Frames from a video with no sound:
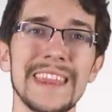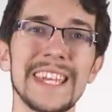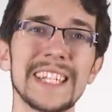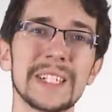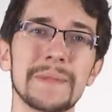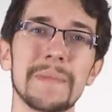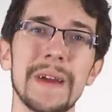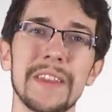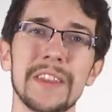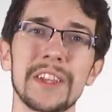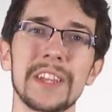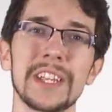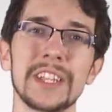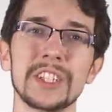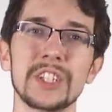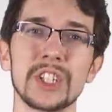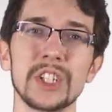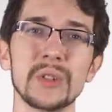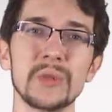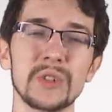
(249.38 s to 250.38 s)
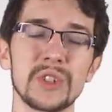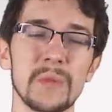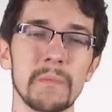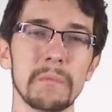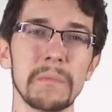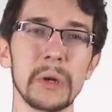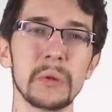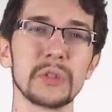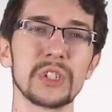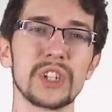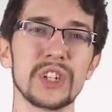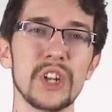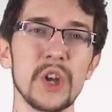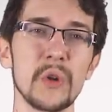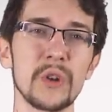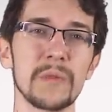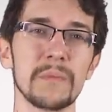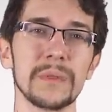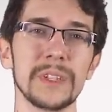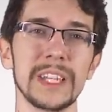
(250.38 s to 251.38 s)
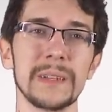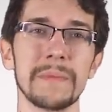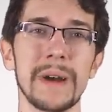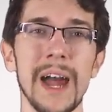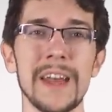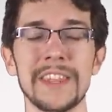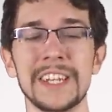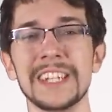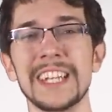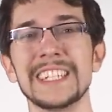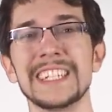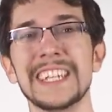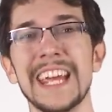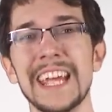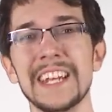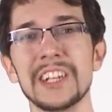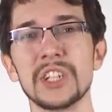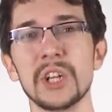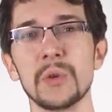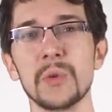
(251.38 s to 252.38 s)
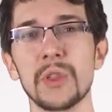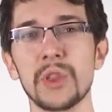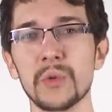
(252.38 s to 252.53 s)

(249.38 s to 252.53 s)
This method is used most notably by the Nintendo